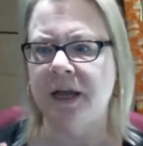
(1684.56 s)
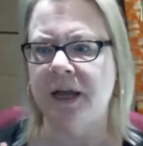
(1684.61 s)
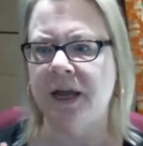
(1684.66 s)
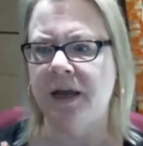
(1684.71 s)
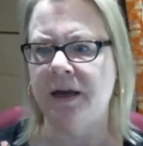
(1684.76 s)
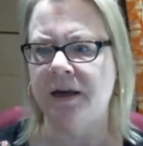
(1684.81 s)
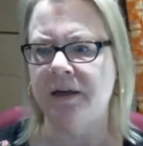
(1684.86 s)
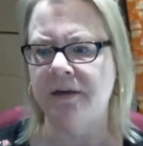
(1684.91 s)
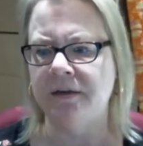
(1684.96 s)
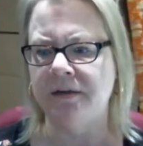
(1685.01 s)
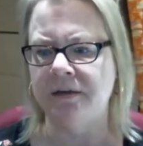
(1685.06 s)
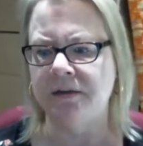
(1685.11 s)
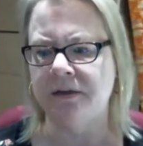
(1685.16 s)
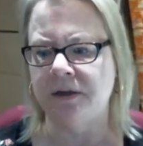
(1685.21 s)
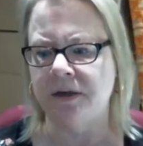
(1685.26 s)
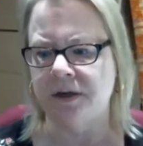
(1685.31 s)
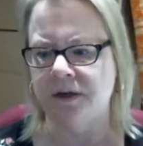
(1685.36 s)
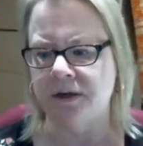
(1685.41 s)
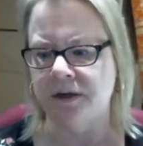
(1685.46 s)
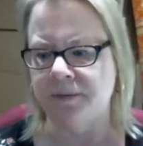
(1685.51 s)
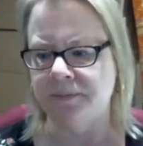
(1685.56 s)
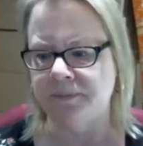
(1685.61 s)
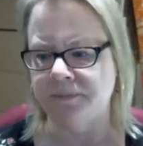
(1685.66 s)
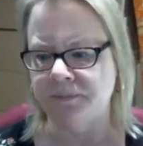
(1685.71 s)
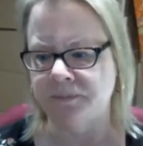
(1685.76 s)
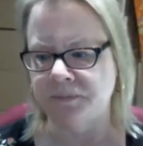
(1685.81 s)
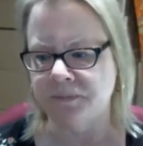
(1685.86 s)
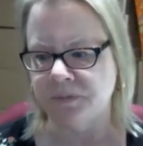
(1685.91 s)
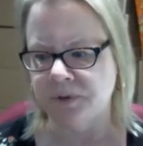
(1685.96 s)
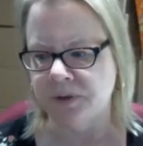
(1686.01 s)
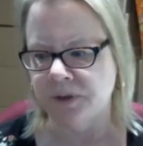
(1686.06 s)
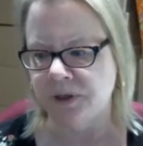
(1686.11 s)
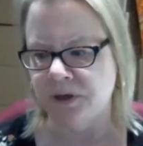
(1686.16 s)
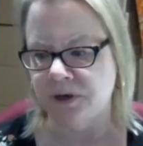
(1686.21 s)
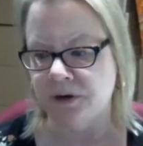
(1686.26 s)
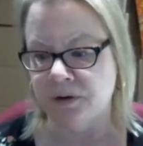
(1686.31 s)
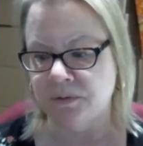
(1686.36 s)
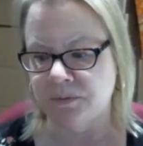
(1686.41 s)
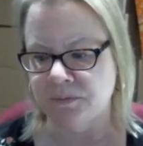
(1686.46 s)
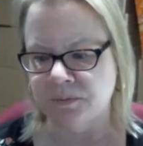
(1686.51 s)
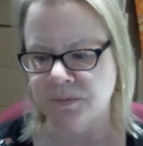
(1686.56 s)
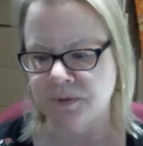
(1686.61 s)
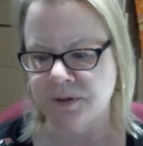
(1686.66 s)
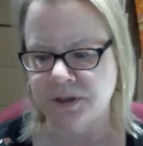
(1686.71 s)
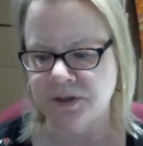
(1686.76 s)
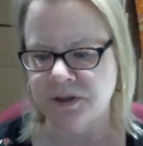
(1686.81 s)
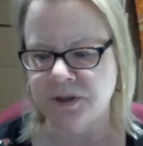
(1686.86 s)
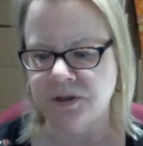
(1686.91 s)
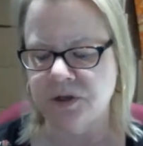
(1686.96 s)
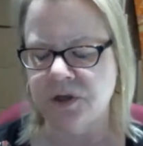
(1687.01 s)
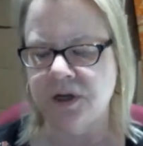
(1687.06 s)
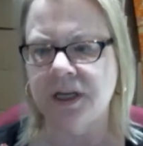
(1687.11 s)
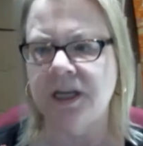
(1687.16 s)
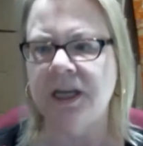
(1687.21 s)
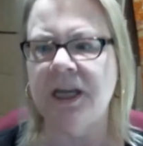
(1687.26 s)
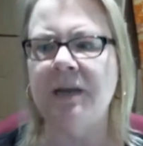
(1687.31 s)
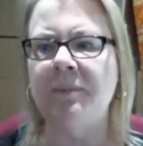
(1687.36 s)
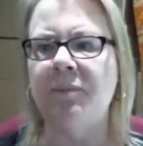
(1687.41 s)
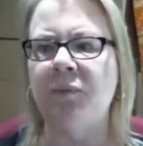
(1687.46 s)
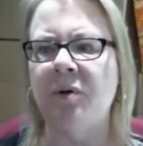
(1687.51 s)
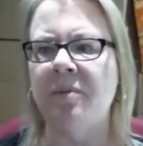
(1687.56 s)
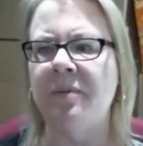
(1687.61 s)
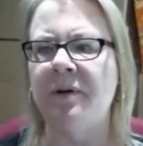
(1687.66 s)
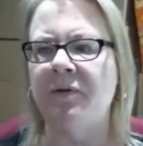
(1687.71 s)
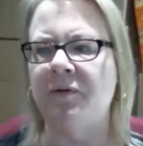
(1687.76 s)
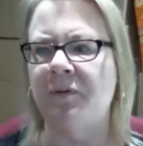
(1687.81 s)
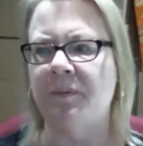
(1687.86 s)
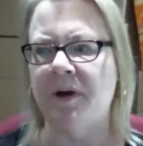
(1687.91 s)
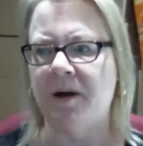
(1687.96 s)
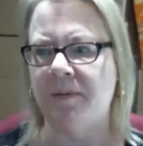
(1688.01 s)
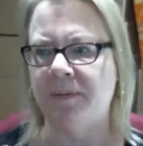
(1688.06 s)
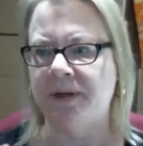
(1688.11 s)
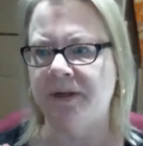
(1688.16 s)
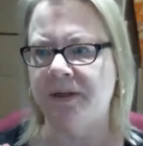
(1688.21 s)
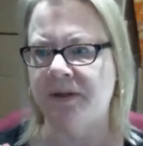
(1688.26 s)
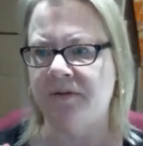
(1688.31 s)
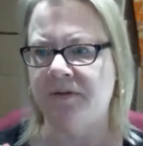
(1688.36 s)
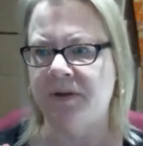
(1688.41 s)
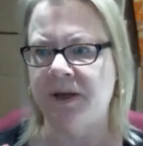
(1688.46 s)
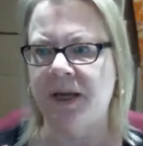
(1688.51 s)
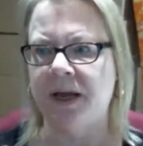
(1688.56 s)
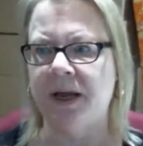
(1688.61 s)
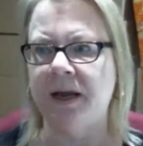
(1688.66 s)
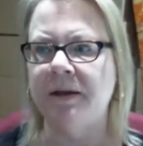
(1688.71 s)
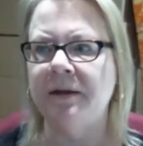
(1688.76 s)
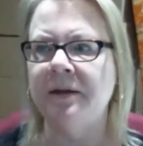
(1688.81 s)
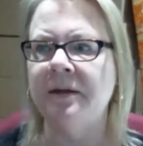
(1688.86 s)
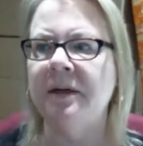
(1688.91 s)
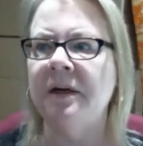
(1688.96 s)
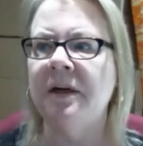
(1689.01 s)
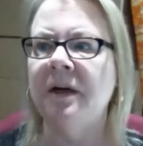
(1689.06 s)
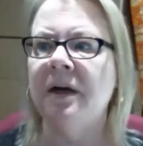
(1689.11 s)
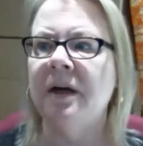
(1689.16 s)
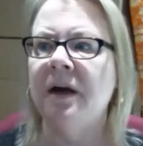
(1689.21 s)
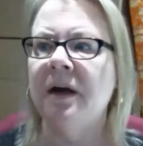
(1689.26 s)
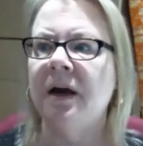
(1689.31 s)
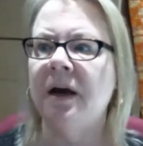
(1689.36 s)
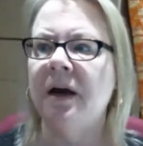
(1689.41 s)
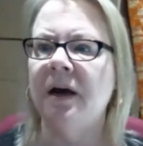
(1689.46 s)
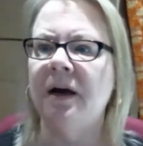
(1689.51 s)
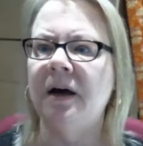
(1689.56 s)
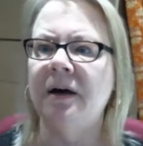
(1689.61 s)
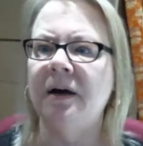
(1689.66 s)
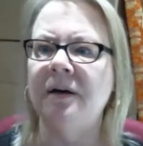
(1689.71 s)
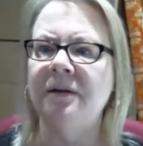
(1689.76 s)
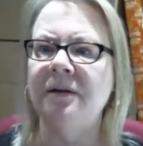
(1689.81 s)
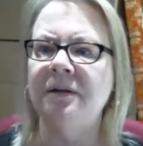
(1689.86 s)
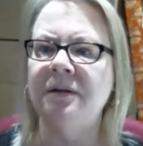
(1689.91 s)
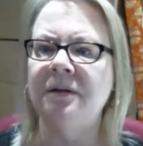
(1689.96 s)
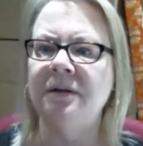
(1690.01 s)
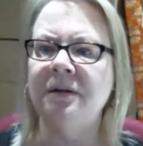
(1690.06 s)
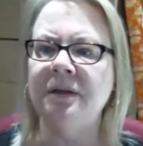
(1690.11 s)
And, this is going to keep women from coming to the VA.